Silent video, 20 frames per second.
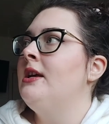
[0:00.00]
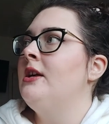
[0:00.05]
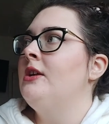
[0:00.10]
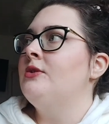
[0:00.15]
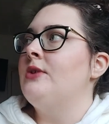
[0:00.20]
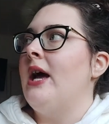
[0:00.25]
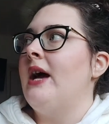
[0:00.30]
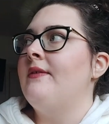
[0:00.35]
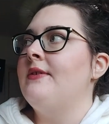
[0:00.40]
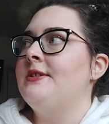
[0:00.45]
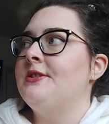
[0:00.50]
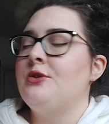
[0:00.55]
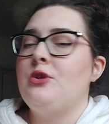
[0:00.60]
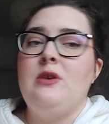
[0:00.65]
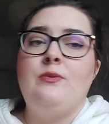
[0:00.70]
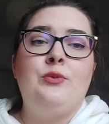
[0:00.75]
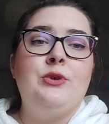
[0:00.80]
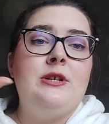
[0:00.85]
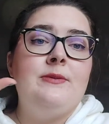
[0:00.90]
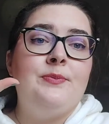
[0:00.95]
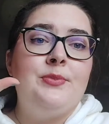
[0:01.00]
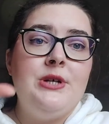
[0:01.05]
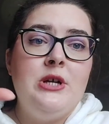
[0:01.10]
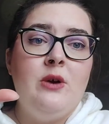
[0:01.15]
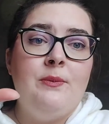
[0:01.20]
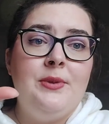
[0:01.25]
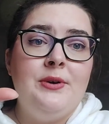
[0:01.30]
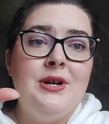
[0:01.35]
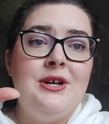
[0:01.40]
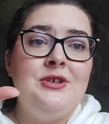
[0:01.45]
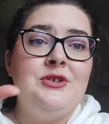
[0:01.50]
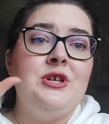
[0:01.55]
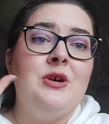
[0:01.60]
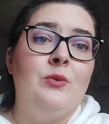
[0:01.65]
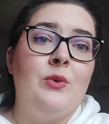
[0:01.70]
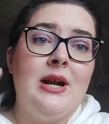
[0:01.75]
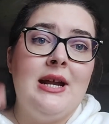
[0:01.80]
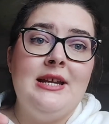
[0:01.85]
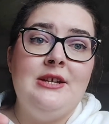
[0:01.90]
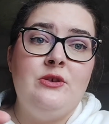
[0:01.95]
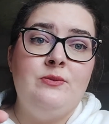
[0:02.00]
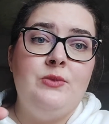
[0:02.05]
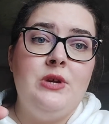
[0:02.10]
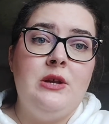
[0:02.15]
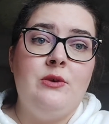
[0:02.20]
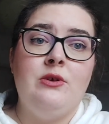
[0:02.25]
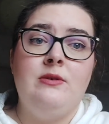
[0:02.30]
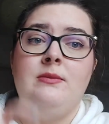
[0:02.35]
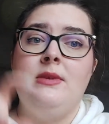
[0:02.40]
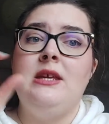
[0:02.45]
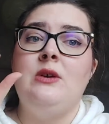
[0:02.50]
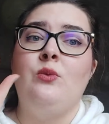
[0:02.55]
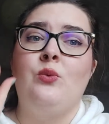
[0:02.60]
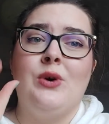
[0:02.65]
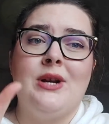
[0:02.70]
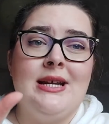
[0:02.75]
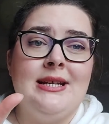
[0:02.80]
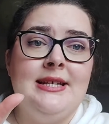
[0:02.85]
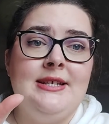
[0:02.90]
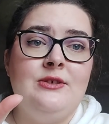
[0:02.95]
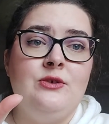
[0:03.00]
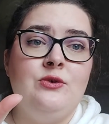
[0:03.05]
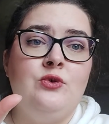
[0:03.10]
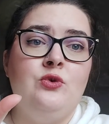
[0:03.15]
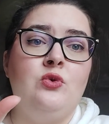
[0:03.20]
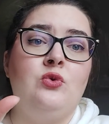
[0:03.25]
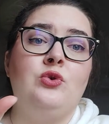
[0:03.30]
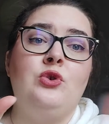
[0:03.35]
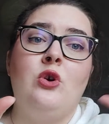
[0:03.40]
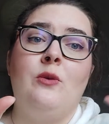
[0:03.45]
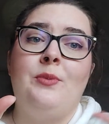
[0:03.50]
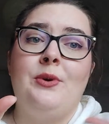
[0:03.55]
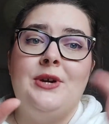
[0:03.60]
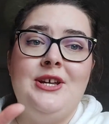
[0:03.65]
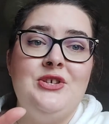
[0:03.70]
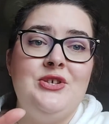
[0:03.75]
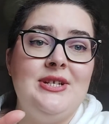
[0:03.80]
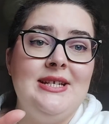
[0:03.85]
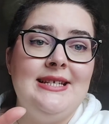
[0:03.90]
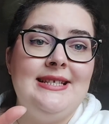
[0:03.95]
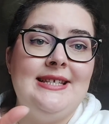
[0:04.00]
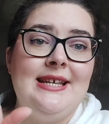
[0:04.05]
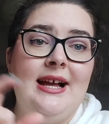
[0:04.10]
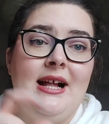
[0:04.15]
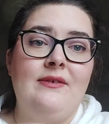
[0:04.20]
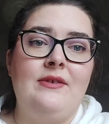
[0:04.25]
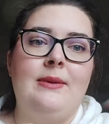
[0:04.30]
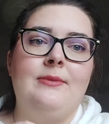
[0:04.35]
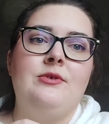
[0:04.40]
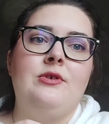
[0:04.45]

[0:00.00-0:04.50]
So I have a script with pre-operation, what I need to bring with me, what I need to do, the operation itself, and I'm